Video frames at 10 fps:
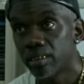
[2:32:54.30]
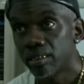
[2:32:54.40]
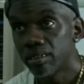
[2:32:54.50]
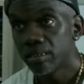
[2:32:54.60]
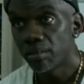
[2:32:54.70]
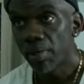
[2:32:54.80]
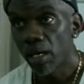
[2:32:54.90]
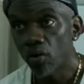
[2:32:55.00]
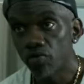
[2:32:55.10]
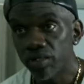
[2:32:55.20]
some
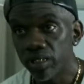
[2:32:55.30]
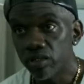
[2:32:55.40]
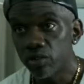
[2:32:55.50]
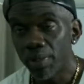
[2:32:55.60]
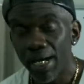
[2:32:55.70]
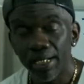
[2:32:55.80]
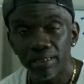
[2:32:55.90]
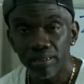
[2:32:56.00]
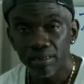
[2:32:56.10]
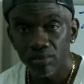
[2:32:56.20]
healthy
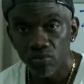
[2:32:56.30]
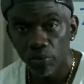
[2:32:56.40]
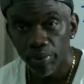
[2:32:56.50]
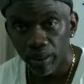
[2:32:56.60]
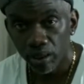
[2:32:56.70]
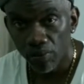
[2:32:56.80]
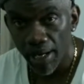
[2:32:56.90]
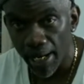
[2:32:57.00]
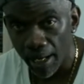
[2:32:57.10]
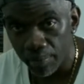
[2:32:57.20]
spots where we could
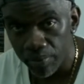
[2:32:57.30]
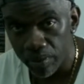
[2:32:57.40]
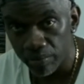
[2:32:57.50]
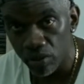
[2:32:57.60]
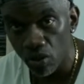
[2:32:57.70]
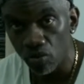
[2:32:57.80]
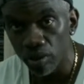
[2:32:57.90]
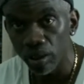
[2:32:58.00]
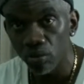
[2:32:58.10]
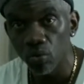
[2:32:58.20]
grab some
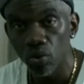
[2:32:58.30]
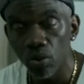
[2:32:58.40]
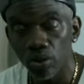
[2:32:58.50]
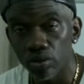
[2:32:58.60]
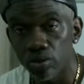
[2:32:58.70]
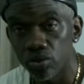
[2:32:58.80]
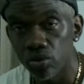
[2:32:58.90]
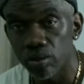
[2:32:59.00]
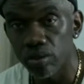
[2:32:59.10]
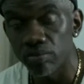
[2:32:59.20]
coconut waters
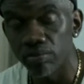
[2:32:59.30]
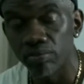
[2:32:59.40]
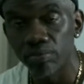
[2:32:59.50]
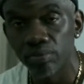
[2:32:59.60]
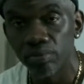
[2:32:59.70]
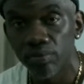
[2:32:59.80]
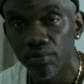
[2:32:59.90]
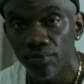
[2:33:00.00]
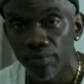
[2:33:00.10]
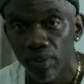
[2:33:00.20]
or some,
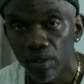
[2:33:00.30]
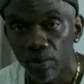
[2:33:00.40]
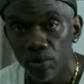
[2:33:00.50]
you